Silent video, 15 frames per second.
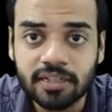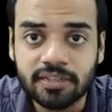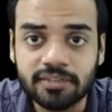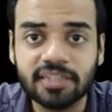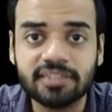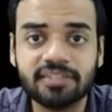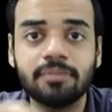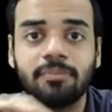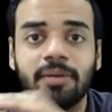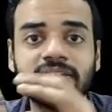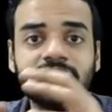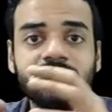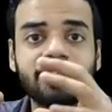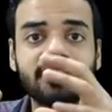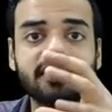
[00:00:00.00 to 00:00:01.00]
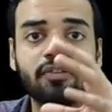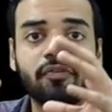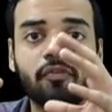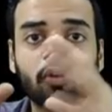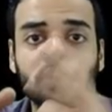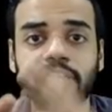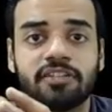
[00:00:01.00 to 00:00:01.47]
Just imagine there is a
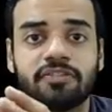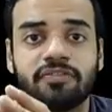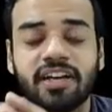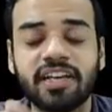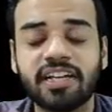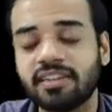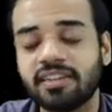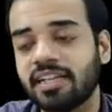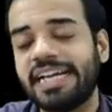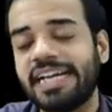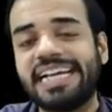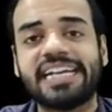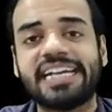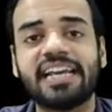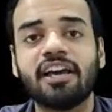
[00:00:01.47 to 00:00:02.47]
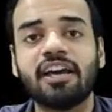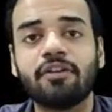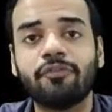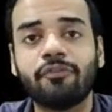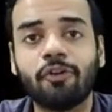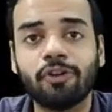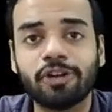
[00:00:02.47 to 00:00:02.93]
forest fire and the entire
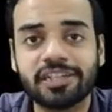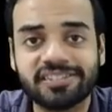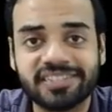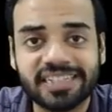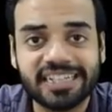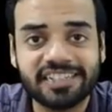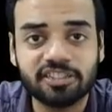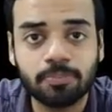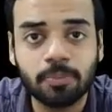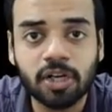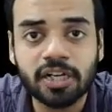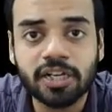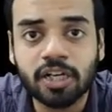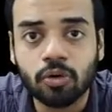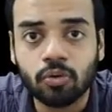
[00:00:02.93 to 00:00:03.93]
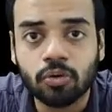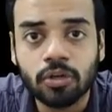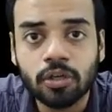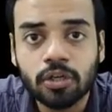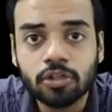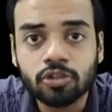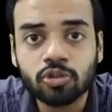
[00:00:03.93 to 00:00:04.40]
forest gets burned down,
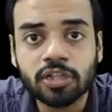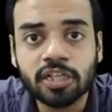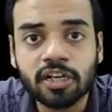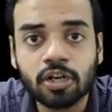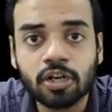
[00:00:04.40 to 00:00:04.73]
so there are